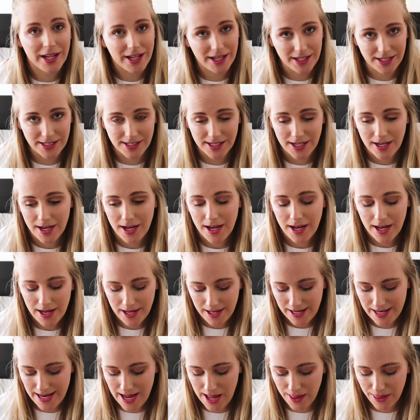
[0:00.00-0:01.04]
And
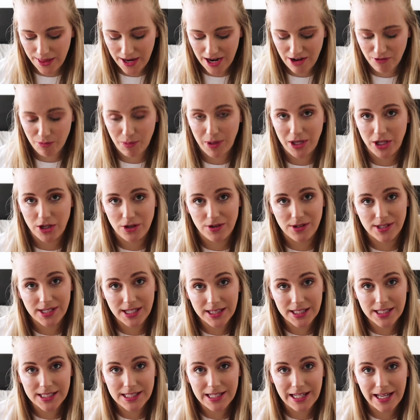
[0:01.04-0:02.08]
now that I've been
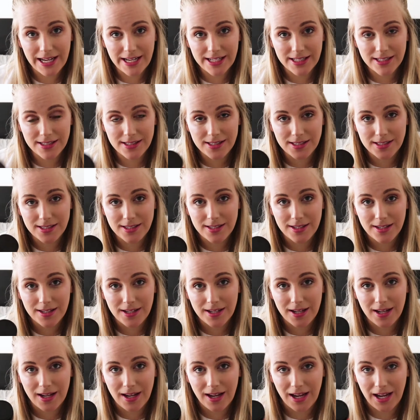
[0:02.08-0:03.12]
using this lens,
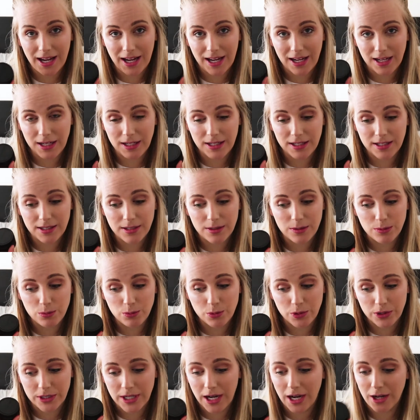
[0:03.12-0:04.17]
I
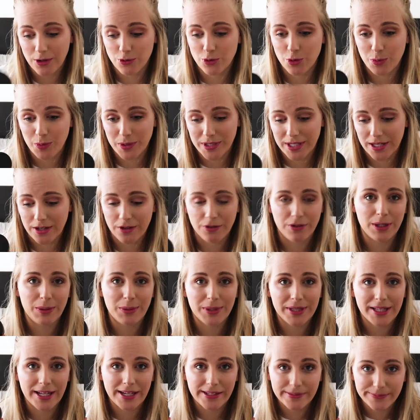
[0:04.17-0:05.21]
would 100% agree
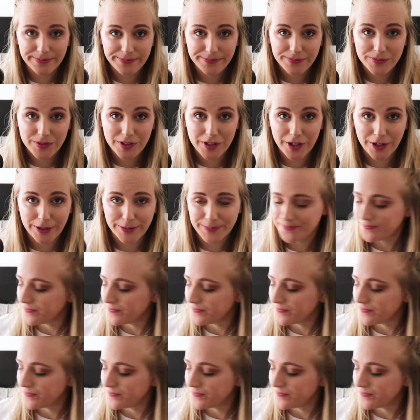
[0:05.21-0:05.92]
with that. So